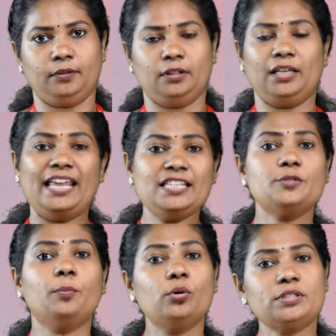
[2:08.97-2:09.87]
The next
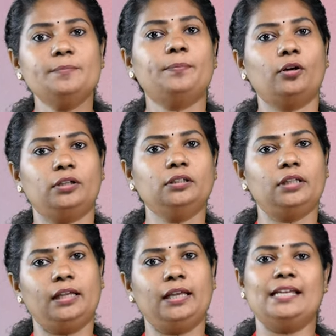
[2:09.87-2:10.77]
most important
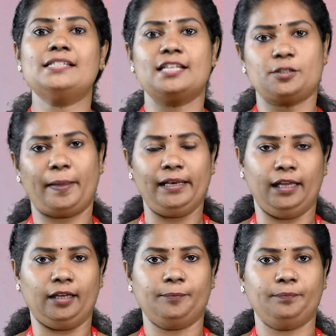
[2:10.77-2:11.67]
thing is
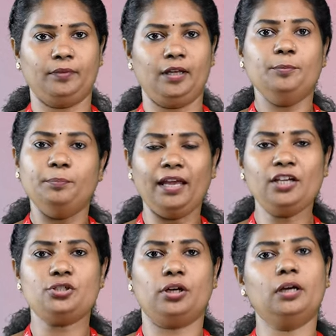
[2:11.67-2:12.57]
spelling. Make
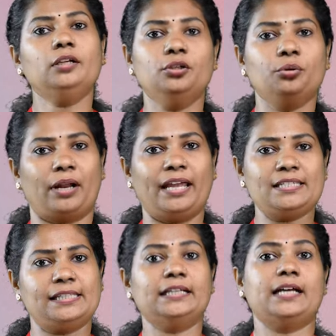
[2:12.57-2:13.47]
sure you write
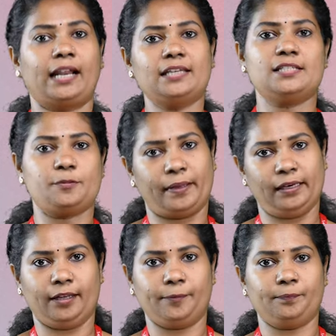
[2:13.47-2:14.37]
the correct
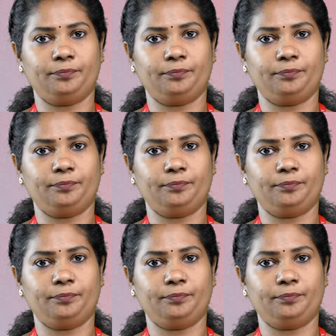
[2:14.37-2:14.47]
spelling.